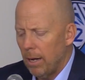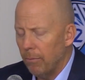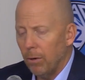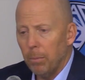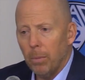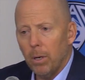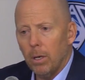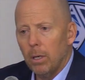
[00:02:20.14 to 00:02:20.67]

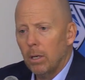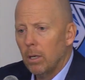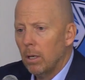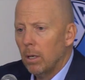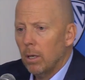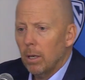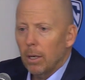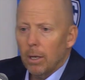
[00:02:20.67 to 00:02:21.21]
everybody.
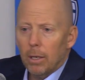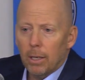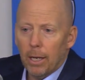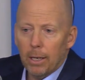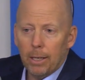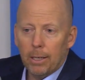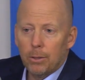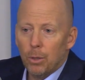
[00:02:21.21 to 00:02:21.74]

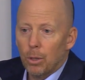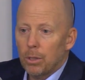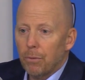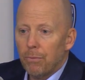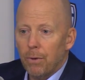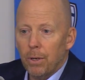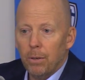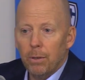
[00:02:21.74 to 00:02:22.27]
Then he took
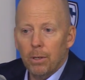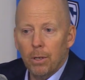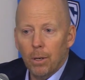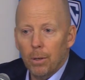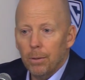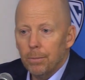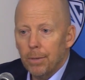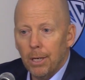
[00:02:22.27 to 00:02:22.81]
the free, you
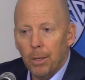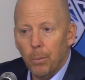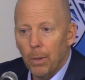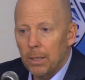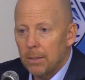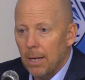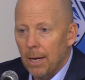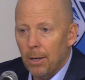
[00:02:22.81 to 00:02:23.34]
know, then he
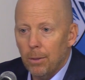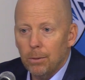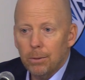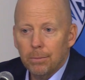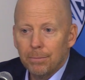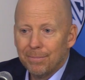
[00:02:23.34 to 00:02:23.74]
went down.